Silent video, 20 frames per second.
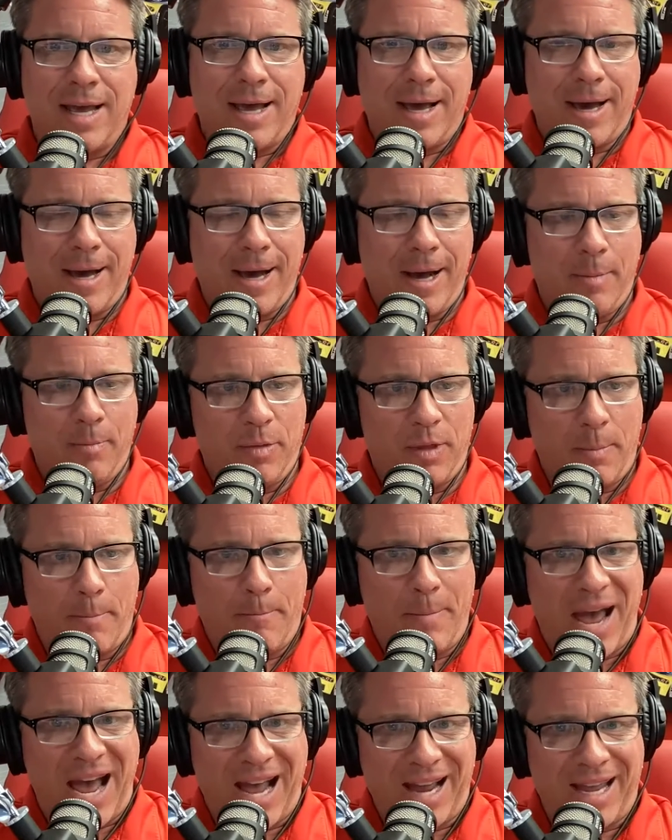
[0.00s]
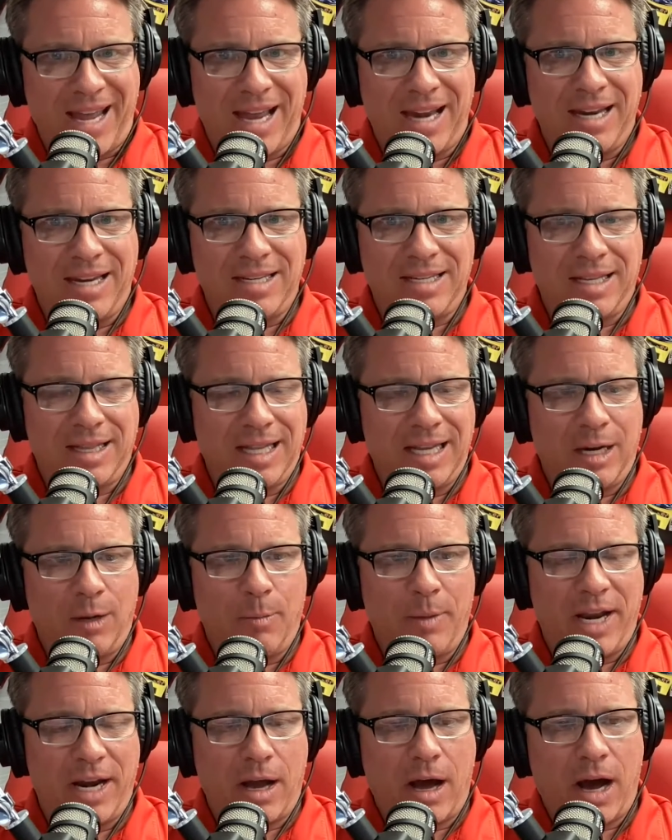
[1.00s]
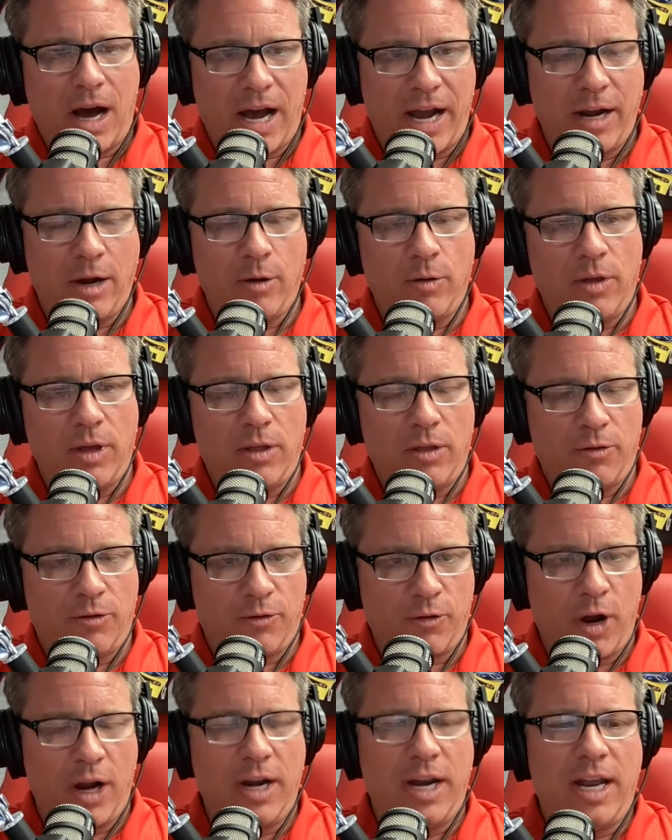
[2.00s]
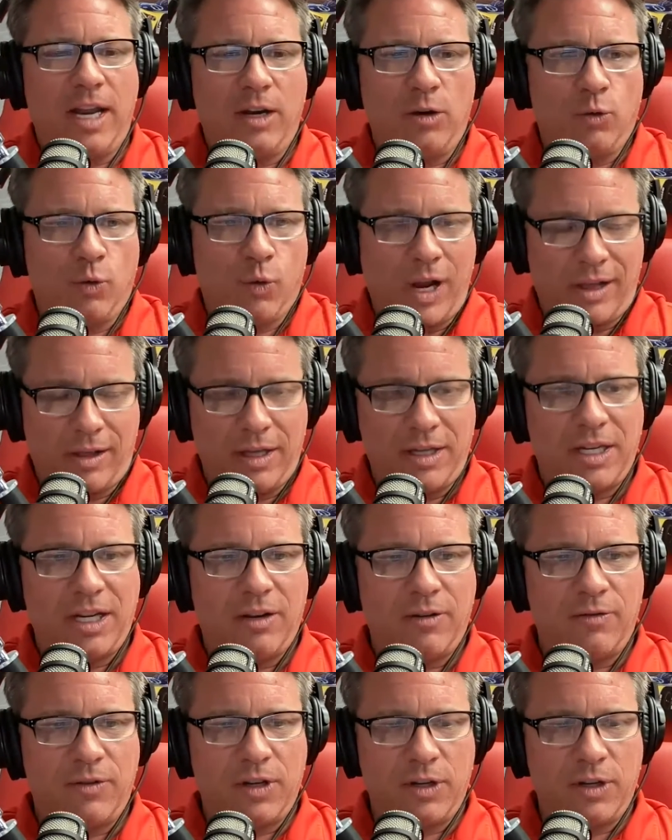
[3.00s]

the back end is a little bit higher than the front end relative